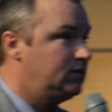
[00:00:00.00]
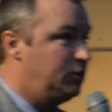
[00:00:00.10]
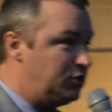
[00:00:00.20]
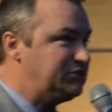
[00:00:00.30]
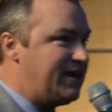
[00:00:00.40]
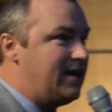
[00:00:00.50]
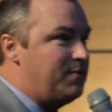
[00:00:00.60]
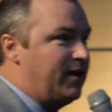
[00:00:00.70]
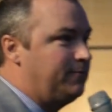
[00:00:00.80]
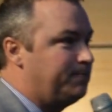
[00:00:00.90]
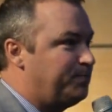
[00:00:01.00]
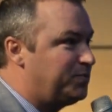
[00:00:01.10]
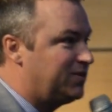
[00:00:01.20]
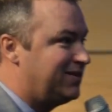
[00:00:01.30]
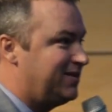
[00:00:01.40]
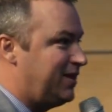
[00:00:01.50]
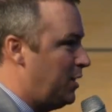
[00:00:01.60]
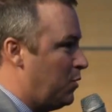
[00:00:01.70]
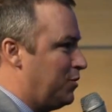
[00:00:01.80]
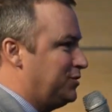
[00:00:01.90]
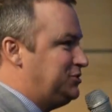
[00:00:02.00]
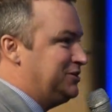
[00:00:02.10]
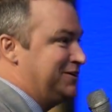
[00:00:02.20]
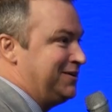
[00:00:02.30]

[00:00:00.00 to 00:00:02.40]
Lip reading: You can say amen. It won't hurt you.